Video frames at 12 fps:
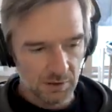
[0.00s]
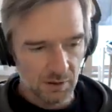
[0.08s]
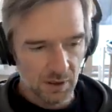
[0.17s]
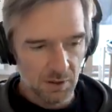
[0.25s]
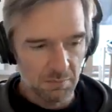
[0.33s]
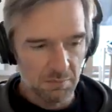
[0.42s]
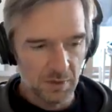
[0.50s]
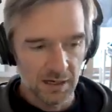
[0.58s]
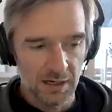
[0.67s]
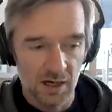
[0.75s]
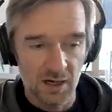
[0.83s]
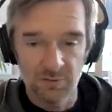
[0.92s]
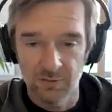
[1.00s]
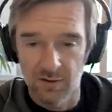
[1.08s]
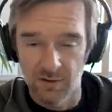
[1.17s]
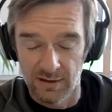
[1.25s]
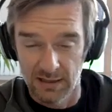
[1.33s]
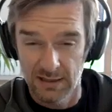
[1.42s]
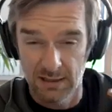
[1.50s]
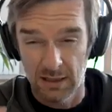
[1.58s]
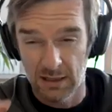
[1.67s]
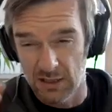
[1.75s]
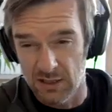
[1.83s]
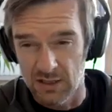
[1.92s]
And then after that,
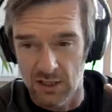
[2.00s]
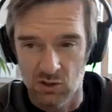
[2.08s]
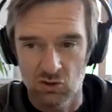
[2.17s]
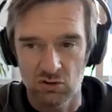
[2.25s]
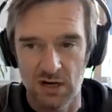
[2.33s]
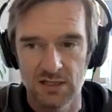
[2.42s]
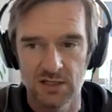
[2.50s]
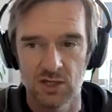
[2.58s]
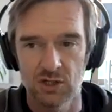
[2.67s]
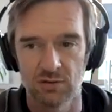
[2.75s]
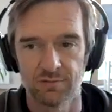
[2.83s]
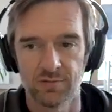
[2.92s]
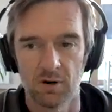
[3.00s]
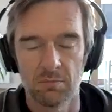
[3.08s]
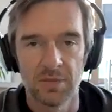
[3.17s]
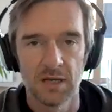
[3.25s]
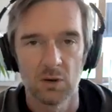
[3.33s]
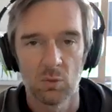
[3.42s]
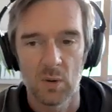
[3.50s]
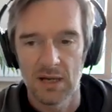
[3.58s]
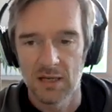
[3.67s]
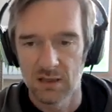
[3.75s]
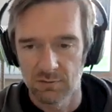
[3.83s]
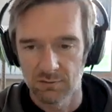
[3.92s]
a transition from being
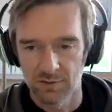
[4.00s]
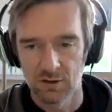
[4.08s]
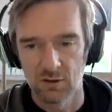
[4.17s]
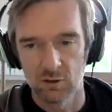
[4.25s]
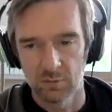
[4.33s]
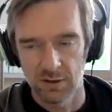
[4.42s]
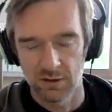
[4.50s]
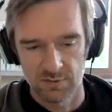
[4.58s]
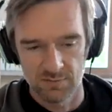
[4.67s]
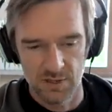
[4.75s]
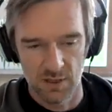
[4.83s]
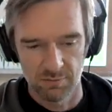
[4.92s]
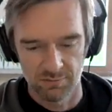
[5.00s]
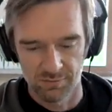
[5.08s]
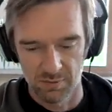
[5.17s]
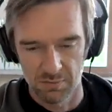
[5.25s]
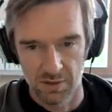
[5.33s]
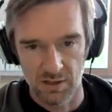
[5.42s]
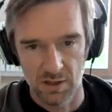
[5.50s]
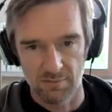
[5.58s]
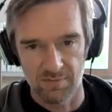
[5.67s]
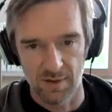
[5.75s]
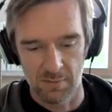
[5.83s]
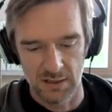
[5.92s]
away for long periods of time from my young
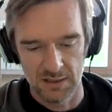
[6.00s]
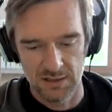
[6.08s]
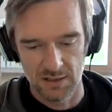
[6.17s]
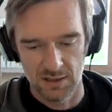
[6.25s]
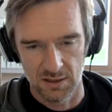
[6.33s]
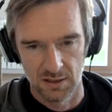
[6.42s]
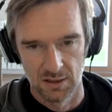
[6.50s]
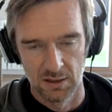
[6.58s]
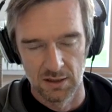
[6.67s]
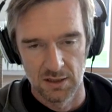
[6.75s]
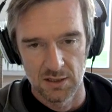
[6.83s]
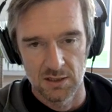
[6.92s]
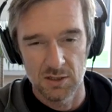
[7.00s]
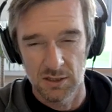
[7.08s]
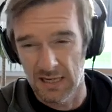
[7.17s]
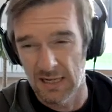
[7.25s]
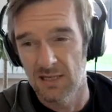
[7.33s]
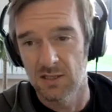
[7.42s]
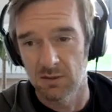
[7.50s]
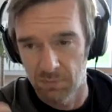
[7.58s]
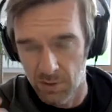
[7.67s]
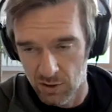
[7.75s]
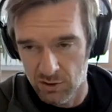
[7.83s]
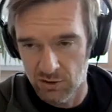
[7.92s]
family to get into
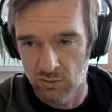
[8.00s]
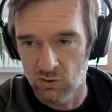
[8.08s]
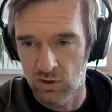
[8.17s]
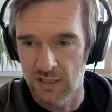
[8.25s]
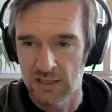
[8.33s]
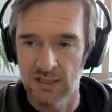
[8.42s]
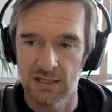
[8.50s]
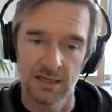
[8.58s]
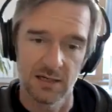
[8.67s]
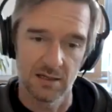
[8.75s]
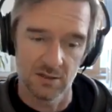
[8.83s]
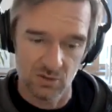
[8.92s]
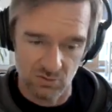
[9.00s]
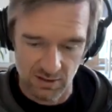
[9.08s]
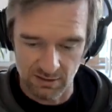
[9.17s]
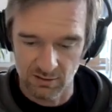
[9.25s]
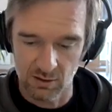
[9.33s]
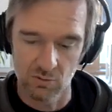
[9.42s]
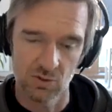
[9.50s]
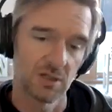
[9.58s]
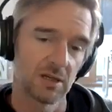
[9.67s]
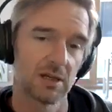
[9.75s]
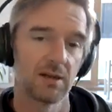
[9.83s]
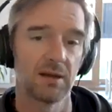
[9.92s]
personal training and strength
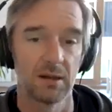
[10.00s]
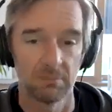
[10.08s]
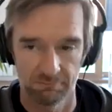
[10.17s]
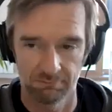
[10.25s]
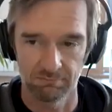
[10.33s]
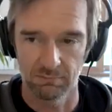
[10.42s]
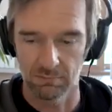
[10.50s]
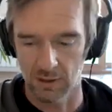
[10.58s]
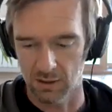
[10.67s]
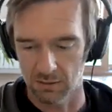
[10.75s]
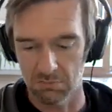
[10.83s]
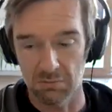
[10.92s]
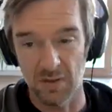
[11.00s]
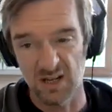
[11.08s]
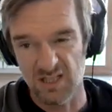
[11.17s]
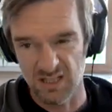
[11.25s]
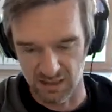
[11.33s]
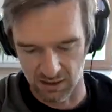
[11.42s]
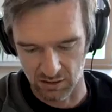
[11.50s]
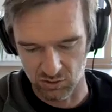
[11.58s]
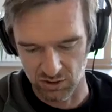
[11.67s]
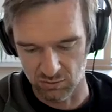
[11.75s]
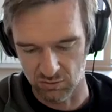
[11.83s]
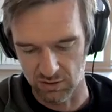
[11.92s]
coaching, and then mindset
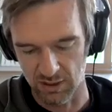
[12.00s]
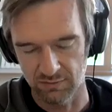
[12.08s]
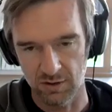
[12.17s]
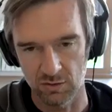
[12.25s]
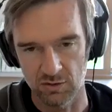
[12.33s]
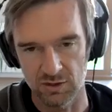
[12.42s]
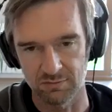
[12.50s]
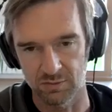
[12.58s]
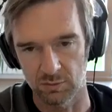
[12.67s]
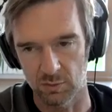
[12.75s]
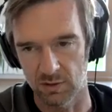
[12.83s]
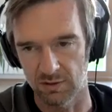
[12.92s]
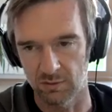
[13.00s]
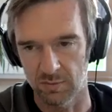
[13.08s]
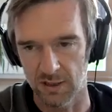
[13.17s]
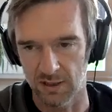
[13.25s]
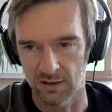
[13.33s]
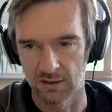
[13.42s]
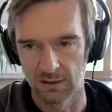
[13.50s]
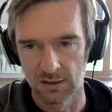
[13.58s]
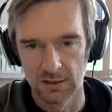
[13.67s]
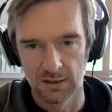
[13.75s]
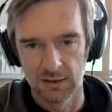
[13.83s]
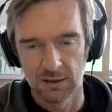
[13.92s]
coaching or life coaching, for want of a better
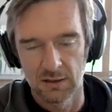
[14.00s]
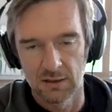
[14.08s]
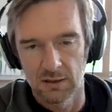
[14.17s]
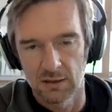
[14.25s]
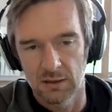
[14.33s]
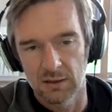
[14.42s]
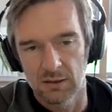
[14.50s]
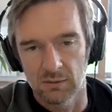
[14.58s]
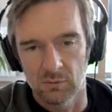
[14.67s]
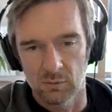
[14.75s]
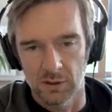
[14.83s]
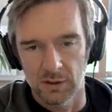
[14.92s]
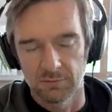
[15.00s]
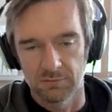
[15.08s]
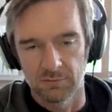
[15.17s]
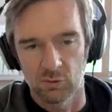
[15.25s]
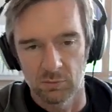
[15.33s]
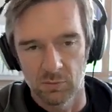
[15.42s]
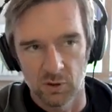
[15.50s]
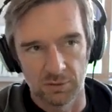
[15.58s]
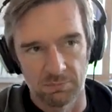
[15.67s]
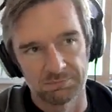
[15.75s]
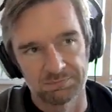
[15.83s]
way to put it.